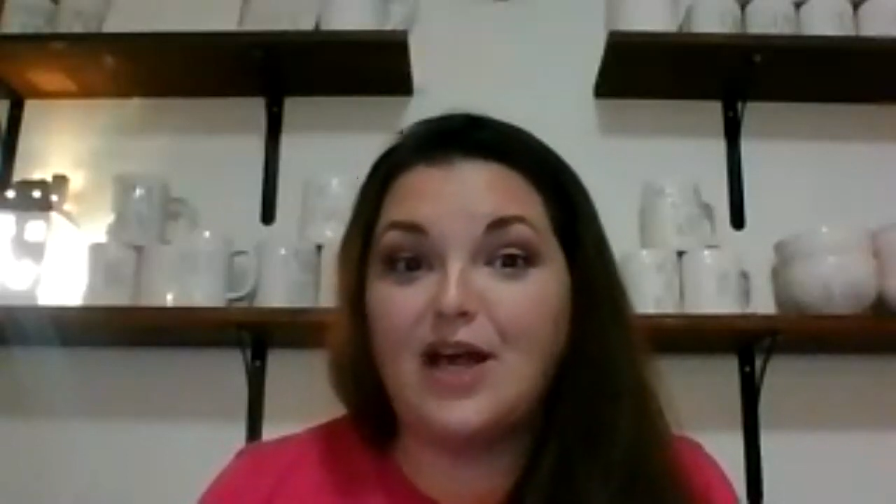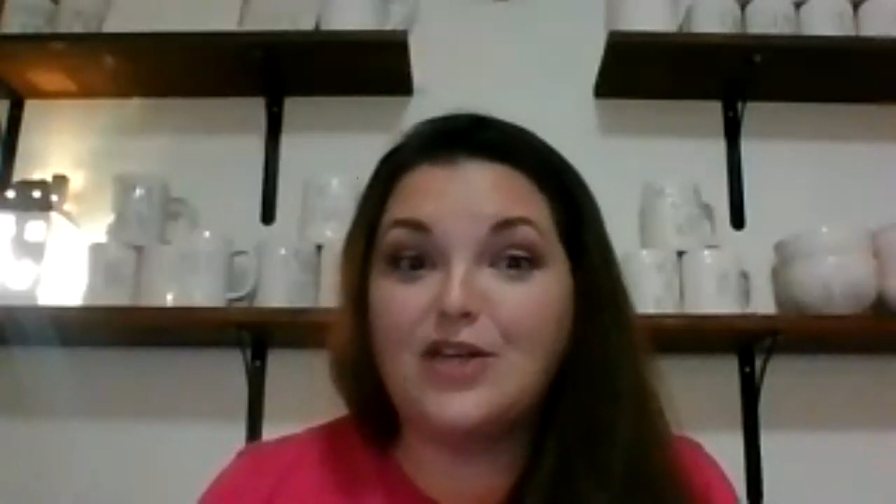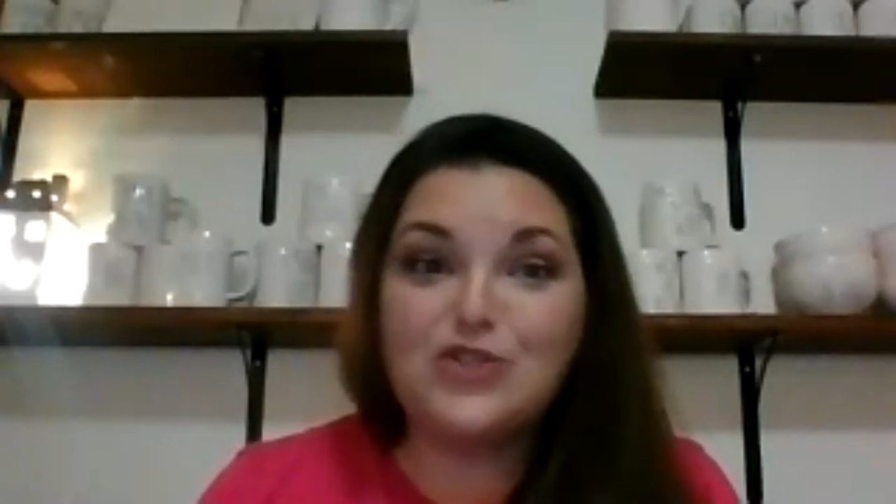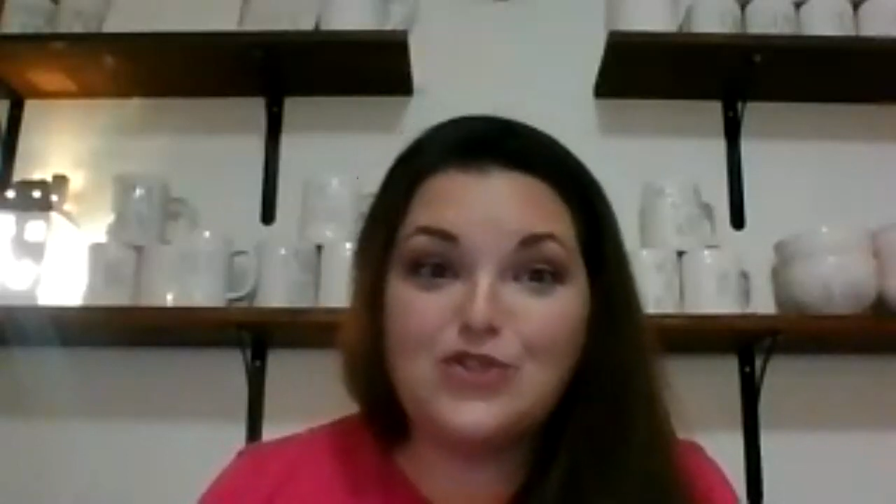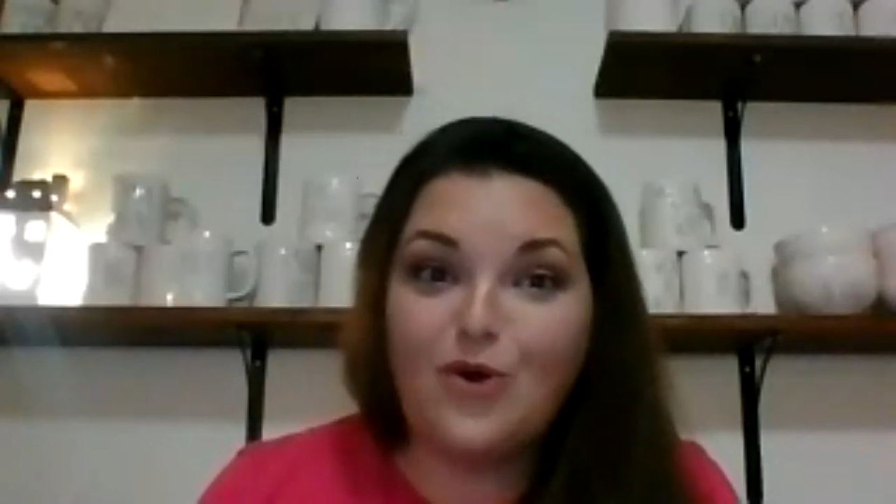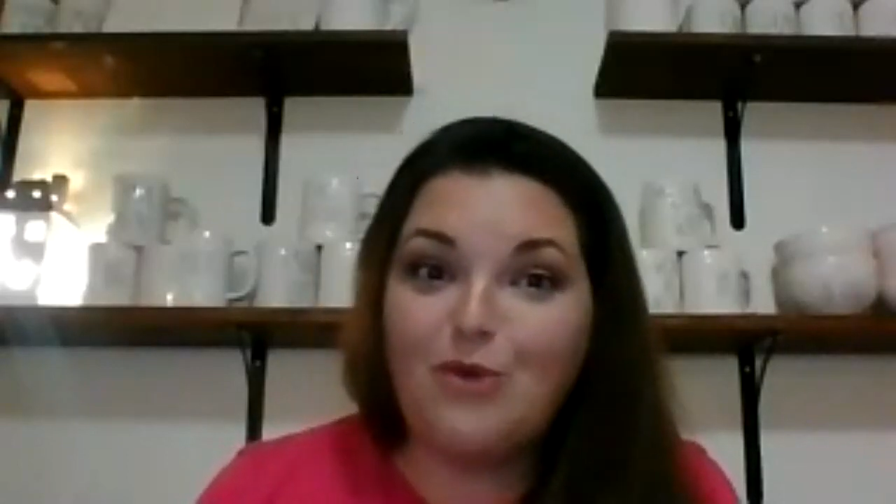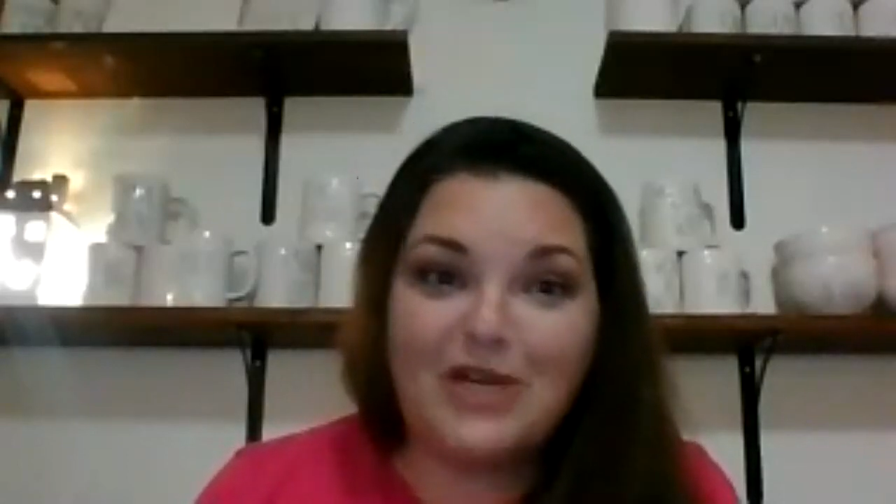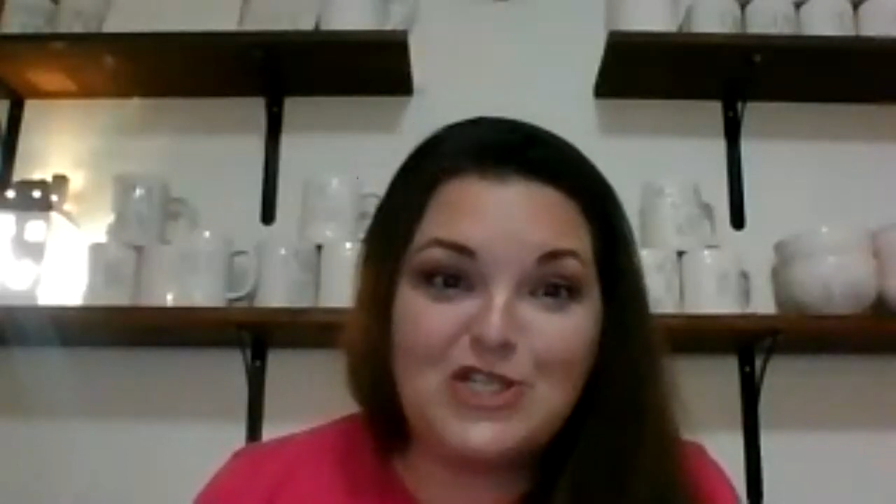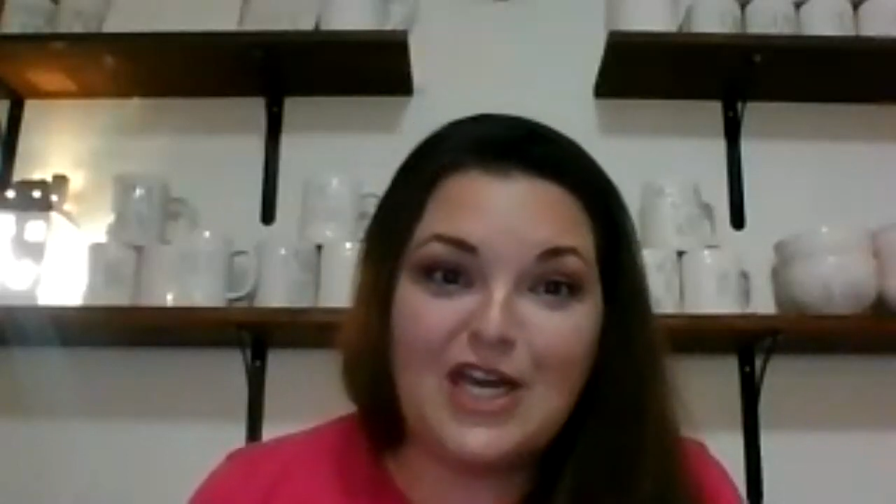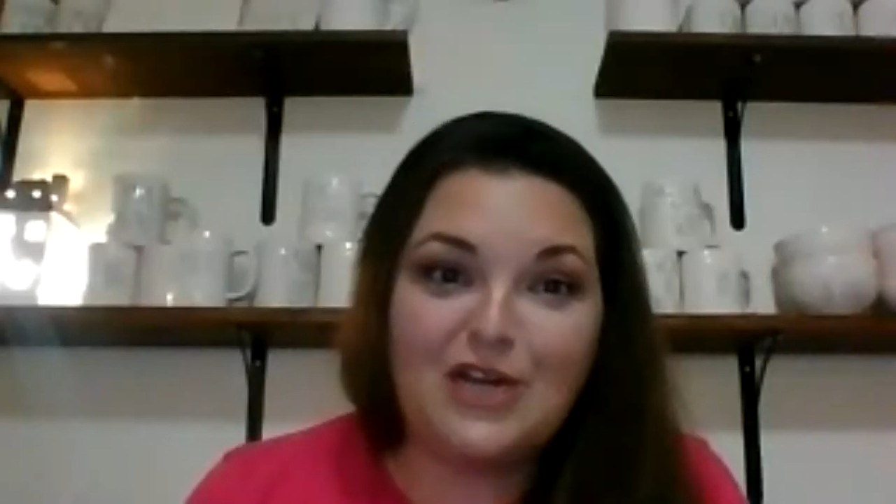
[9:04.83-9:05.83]
so
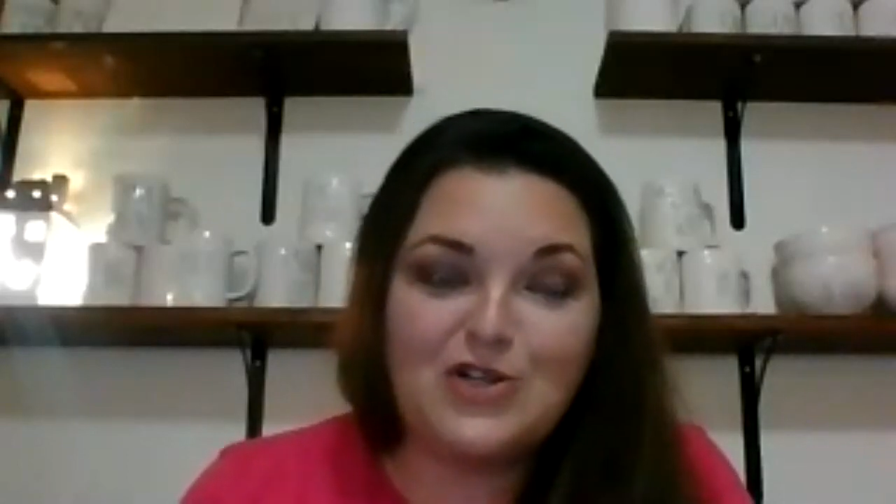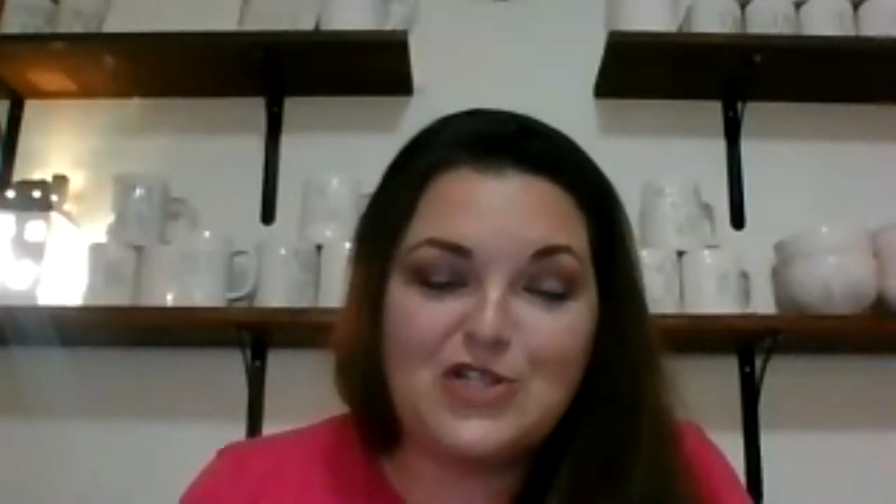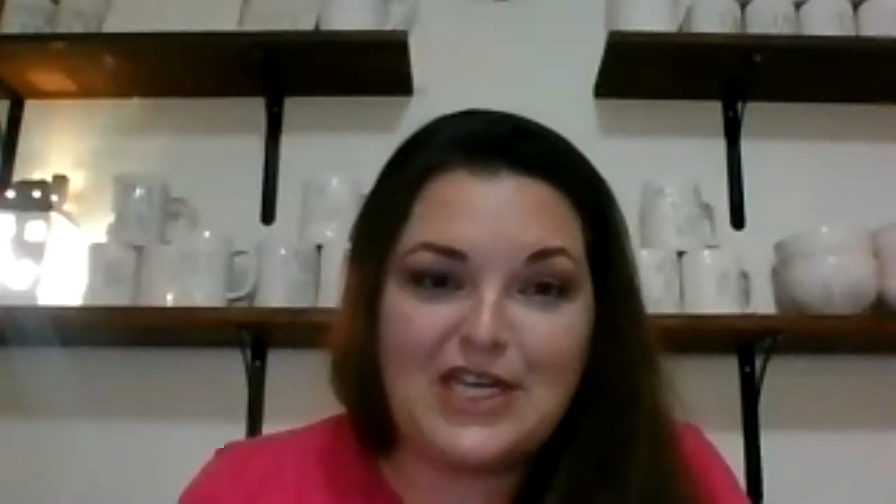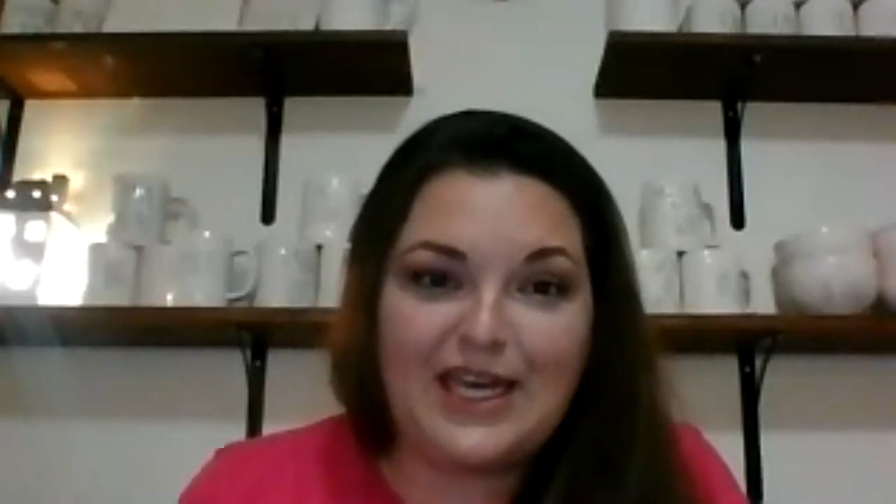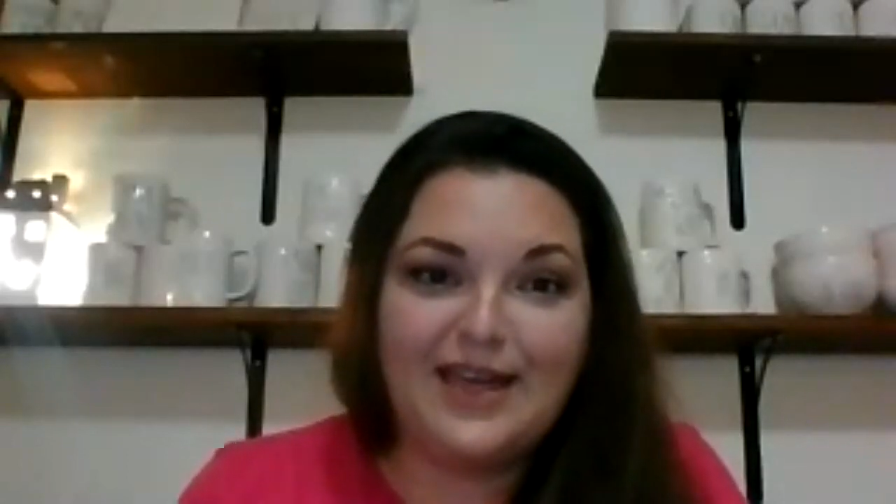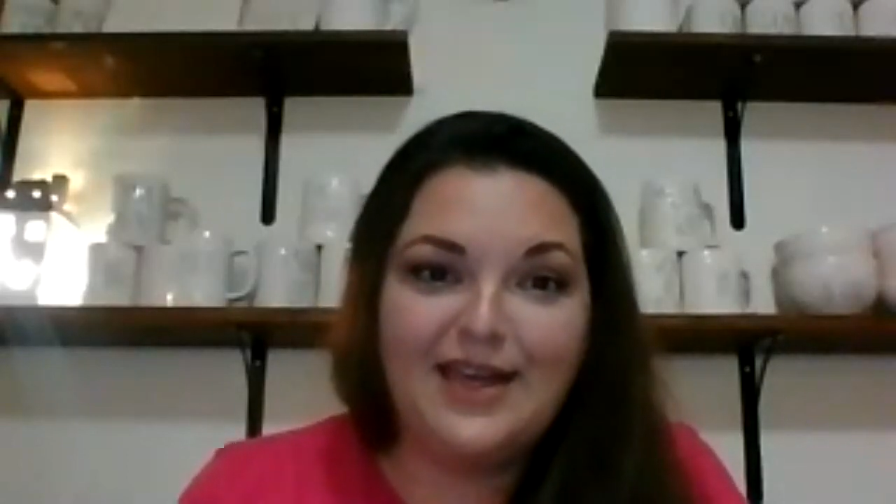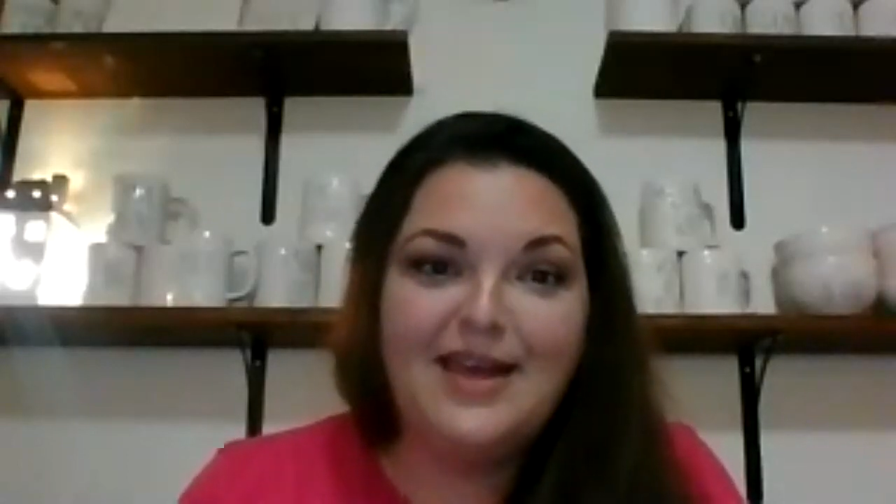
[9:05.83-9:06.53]
much energy.